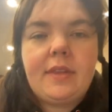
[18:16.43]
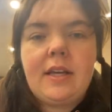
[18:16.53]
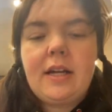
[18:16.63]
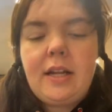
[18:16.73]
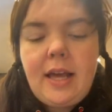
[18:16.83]

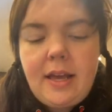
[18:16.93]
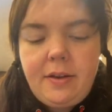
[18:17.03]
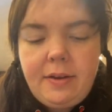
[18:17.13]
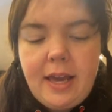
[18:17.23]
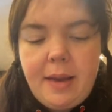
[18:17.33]
Claire, who
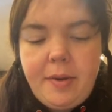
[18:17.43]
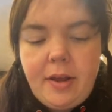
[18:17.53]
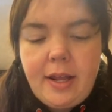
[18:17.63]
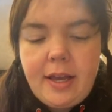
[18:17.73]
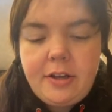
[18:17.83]
came
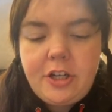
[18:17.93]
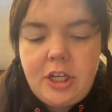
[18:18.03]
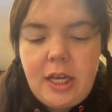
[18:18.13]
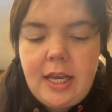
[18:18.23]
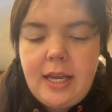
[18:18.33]
earlier,
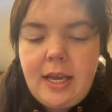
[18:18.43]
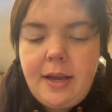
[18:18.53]
she